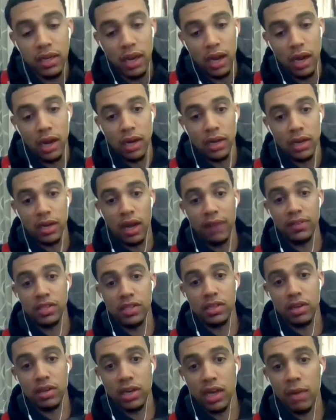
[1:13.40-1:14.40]
Uh, obviously,
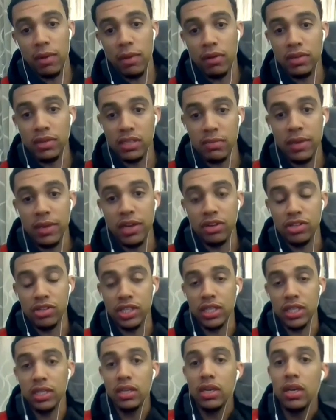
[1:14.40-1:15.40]
they're going to come out with some
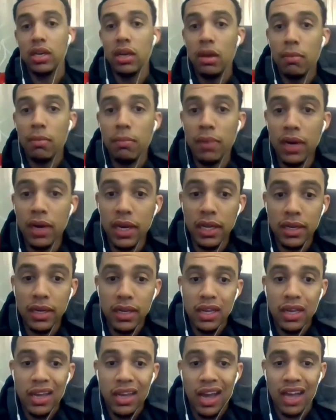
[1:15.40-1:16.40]
energy, but
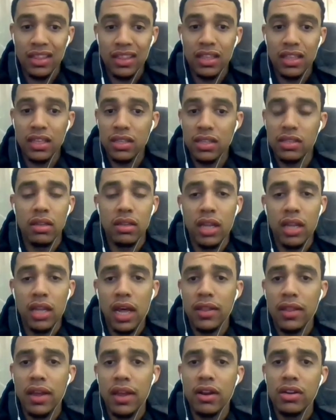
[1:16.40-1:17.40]
I think a
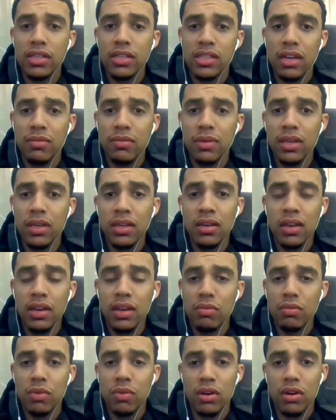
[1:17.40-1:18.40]
lot of the areas that we need
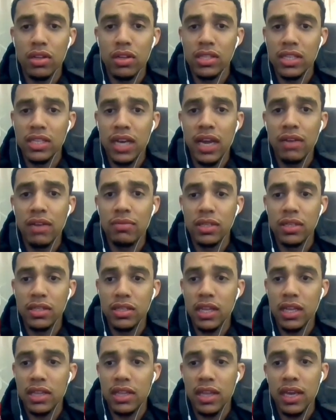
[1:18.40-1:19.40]
to work on tonight was
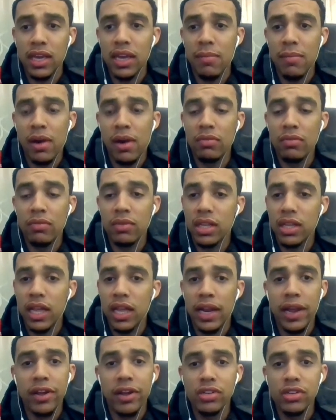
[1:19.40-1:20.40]
that they came out with a lot
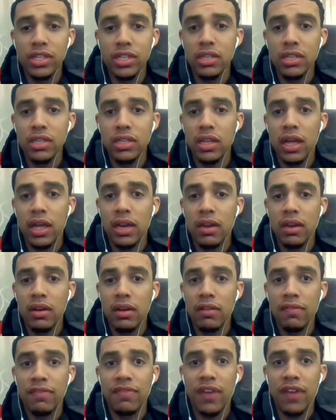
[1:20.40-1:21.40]
of energy, a lot
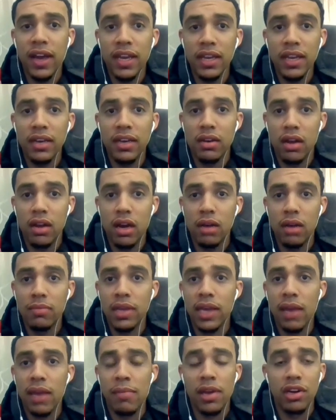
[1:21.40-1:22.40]
of fight. Um, they
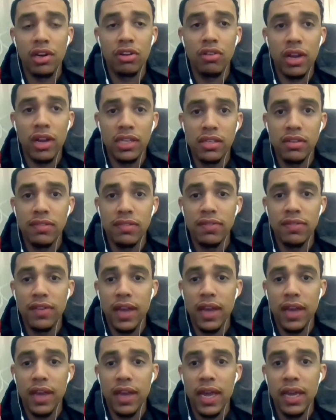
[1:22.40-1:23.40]
came out aggressive,
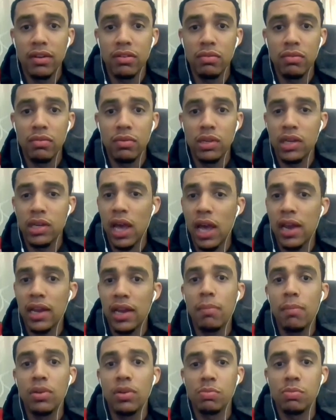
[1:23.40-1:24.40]
and we kind
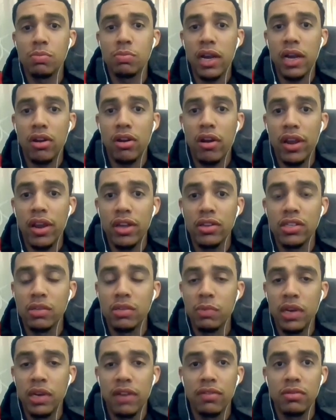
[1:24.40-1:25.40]
of got pushed back on our heels,
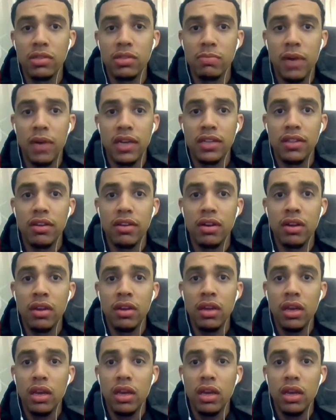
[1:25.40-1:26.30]
and we never responded to